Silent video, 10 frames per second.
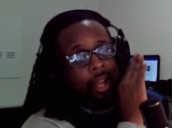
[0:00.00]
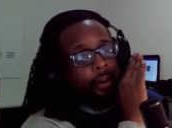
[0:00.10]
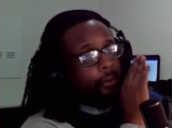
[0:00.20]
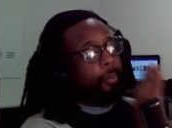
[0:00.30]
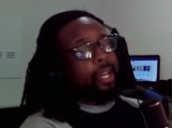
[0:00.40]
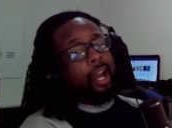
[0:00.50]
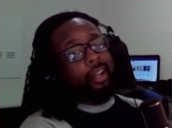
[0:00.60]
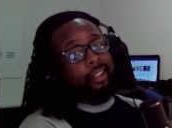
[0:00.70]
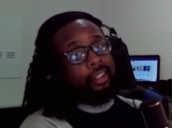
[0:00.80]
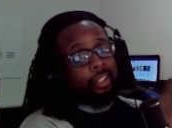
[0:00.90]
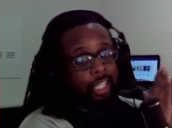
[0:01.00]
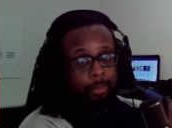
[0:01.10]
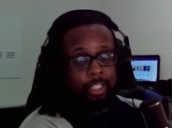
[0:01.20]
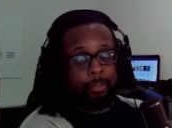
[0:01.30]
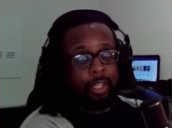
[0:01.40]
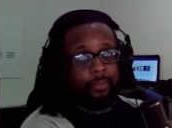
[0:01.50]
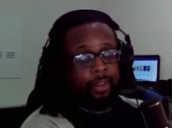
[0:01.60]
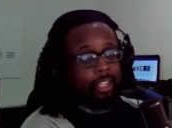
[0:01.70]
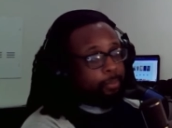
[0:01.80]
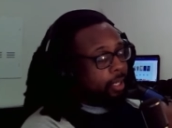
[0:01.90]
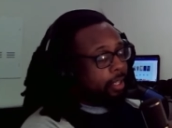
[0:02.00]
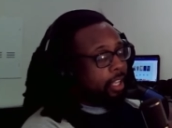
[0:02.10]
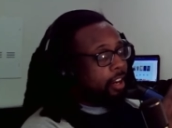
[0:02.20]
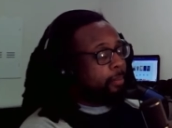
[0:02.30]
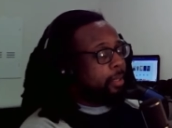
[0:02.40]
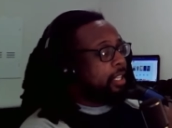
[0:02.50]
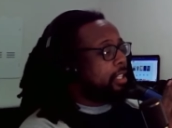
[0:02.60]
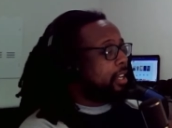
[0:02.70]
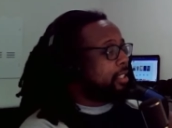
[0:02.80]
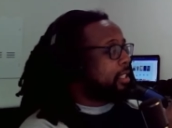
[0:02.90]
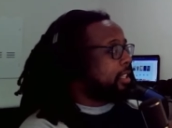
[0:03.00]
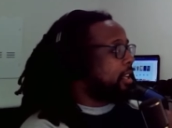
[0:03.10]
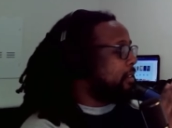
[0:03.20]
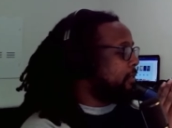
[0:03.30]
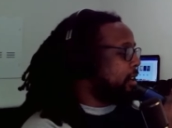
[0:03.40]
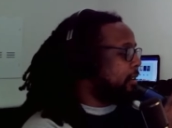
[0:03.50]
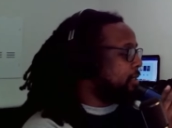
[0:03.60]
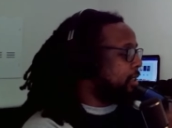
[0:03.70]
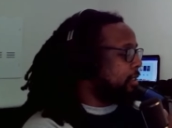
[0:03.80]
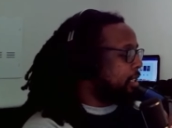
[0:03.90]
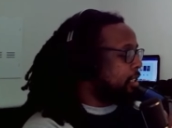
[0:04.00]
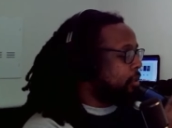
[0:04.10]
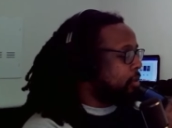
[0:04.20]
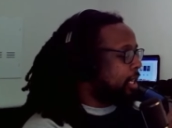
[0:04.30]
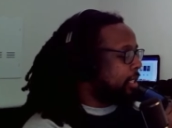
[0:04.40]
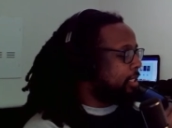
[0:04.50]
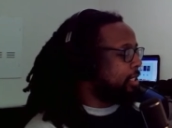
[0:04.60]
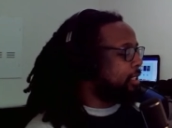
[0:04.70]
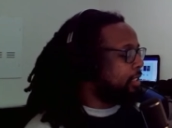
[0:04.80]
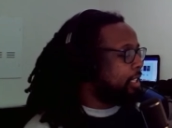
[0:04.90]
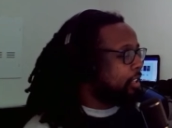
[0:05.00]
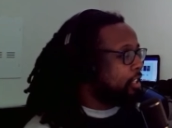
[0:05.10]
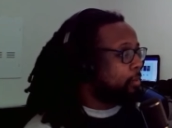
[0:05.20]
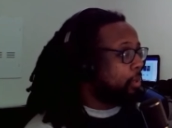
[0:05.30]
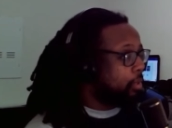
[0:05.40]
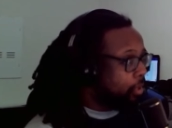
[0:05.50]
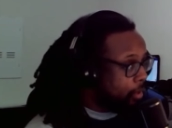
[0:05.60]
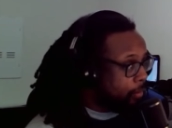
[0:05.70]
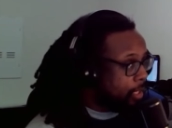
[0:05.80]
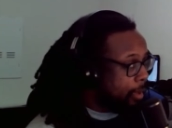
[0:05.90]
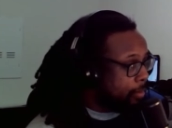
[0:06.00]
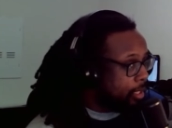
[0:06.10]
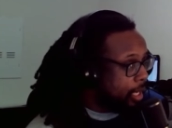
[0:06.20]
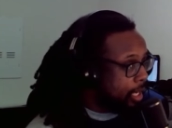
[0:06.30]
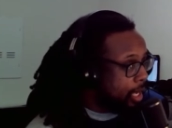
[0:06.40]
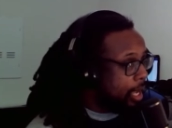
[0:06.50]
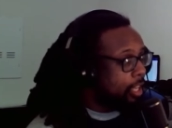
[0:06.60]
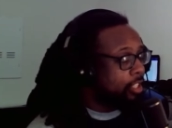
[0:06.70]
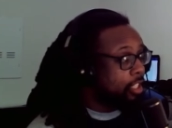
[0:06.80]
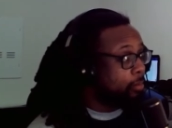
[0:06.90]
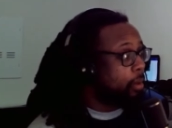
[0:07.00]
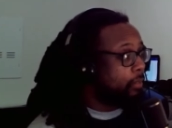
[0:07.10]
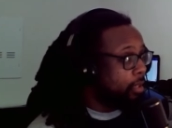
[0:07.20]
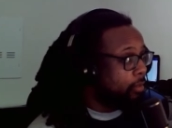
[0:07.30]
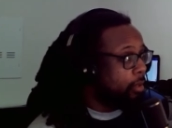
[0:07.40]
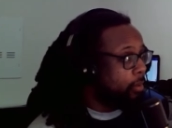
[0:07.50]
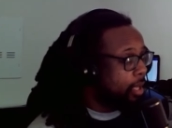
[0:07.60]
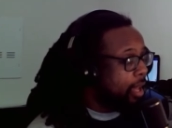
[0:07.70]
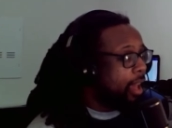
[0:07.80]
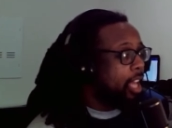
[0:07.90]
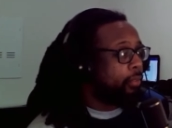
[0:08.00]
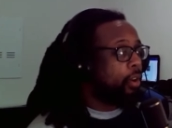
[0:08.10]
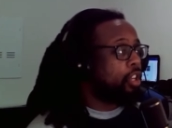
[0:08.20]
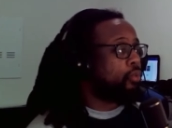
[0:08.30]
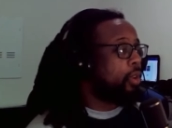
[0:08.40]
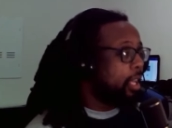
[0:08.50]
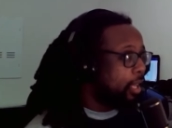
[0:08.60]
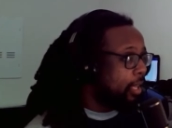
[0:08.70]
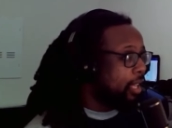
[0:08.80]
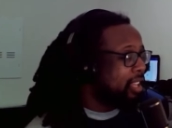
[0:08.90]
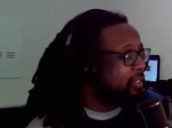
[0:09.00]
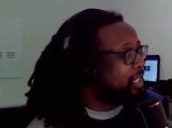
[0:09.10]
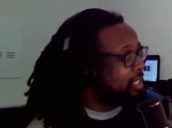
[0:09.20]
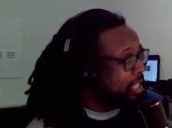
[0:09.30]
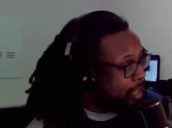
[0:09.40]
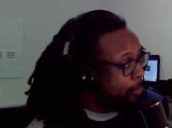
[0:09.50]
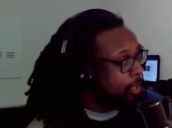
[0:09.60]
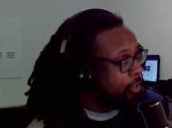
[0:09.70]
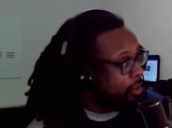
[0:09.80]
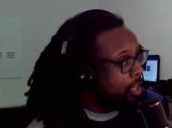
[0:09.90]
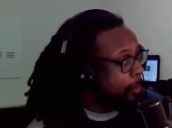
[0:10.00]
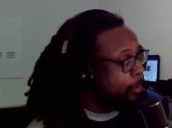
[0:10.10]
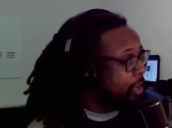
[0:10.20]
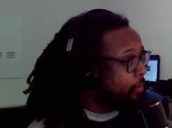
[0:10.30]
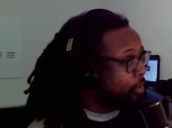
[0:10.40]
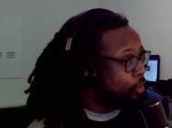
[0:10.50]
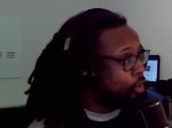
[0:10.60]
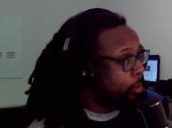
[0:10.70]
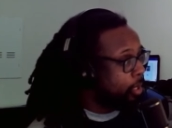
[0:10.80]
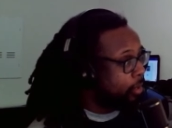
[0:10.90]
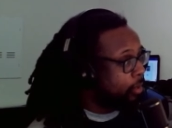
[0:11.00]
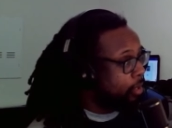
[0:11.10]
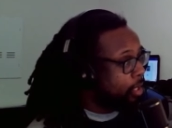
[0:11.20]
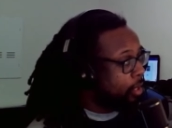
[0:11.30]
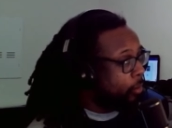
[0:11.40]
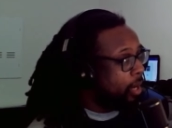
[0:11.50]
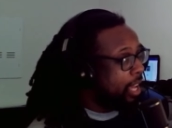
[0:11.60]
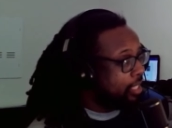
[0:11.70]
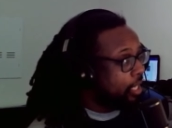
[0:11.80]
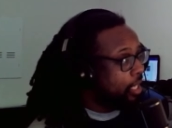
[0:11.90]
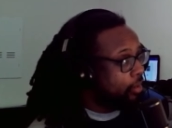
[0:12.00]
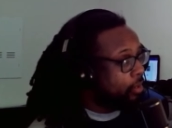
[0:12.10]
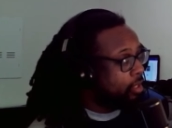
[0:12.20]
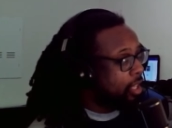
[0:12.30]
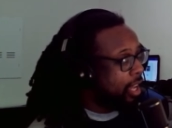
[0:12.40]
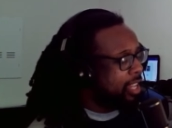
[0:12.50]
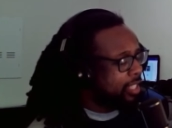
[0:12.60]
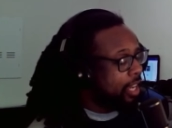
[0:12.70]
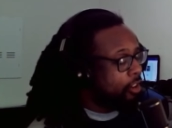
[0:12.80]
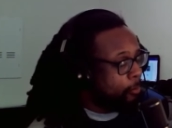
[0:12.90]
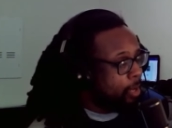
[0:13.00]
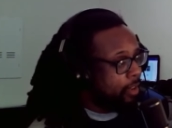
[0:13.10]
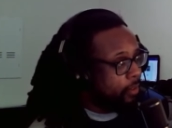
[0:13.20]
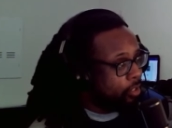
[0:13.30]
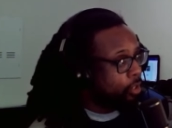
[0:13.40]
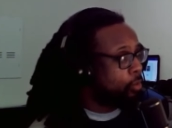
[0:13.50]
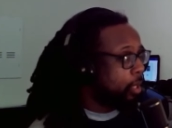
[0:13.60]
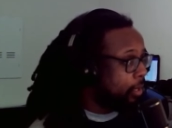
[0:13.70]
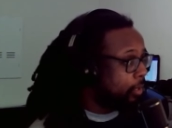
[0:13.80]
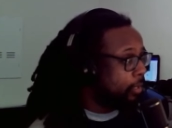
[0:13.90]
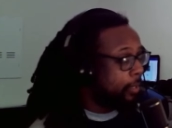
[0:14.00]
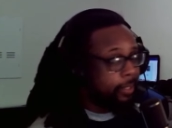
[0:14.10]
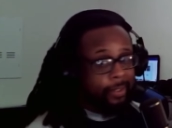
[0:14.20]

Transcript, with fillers: for Bianca, keep her as a babyface. Let her be the John Cena of the new John Cena of WWE as well too. You know what I'm saying, and she's worthy of doing it. As far as Rhea, I think it's time to make her a babyface or a tweener, or anti-hero babyface or a tweener, because